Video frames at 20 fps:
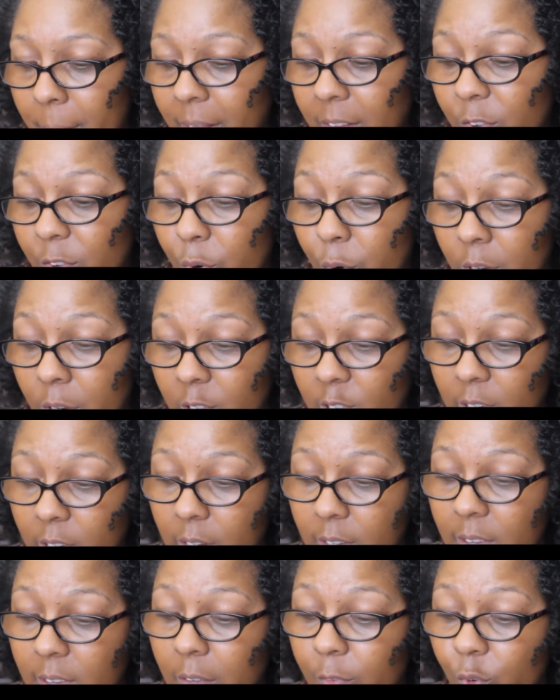baked
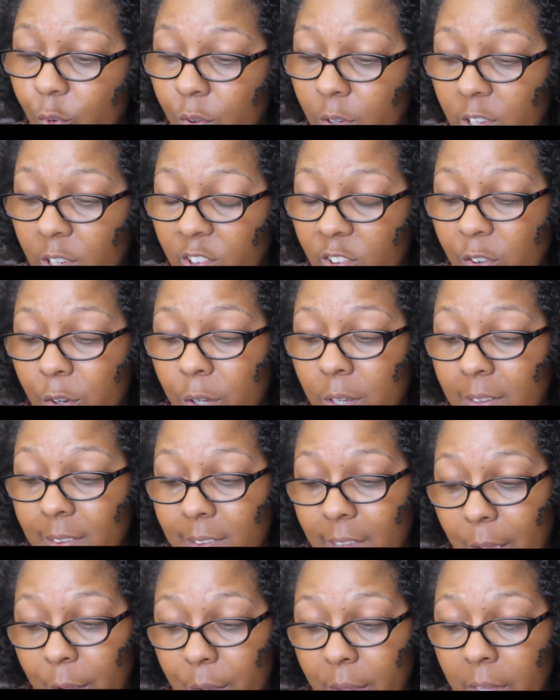crunchiness of traditional
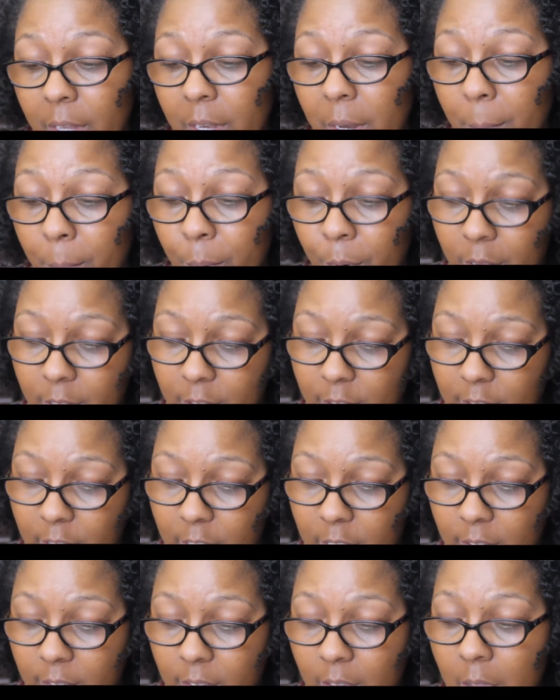Italian
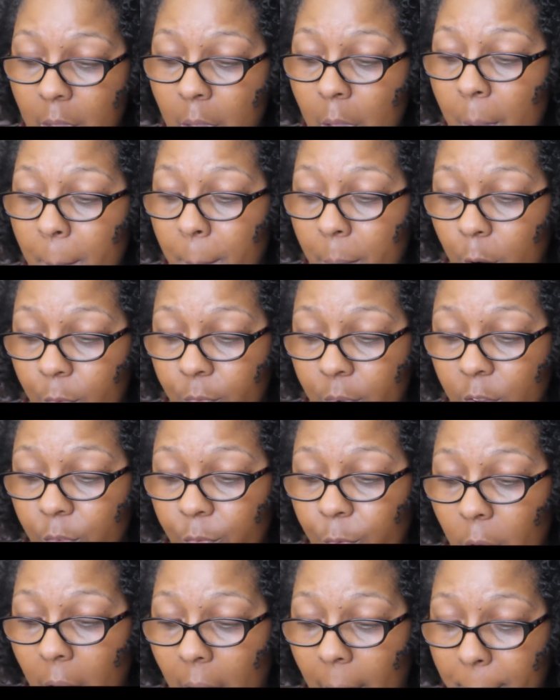breadsticks. Perfect
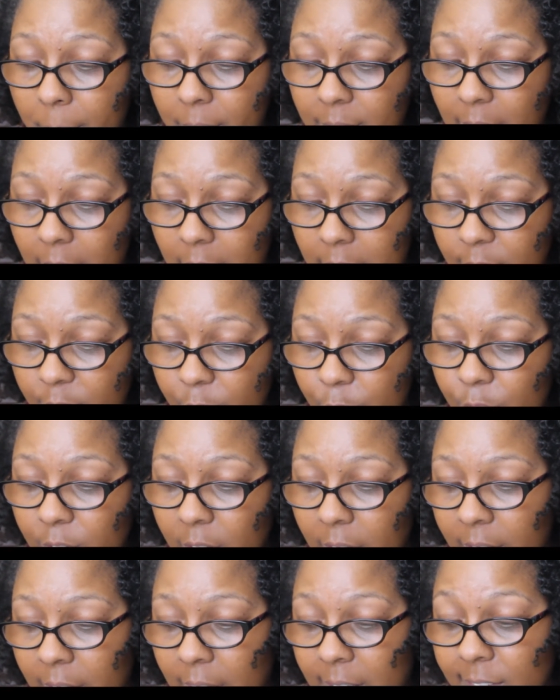for appetizers
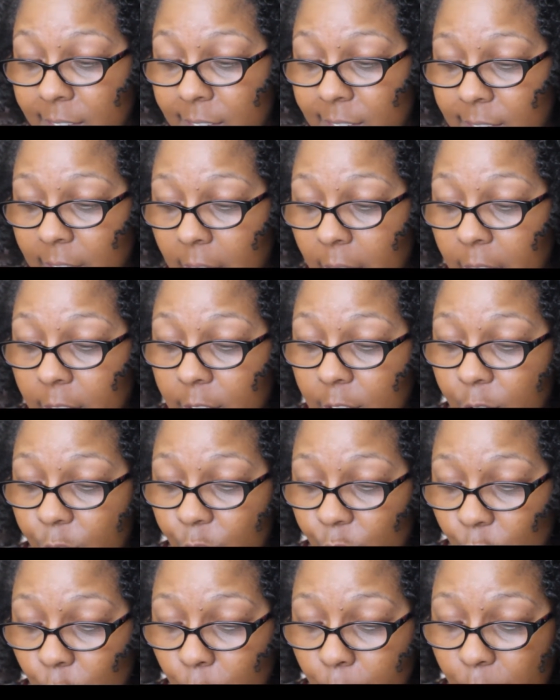and as a side to
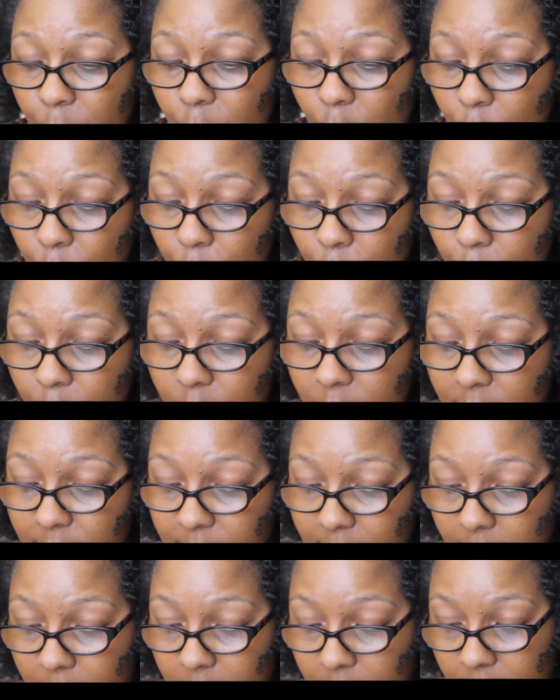soups or
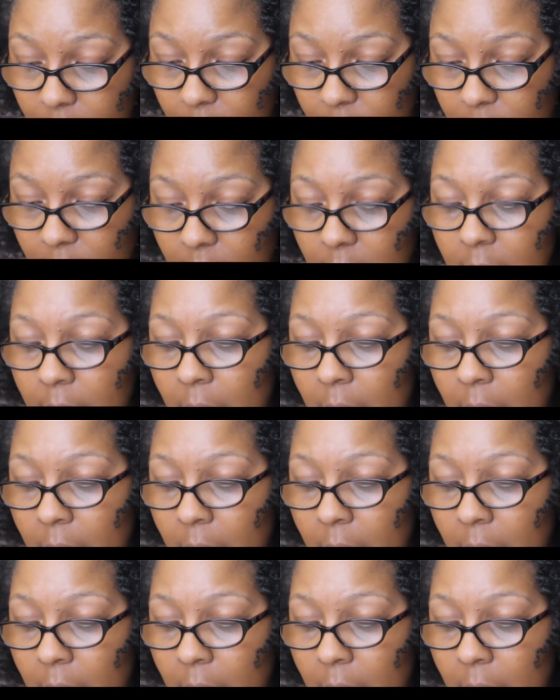salads.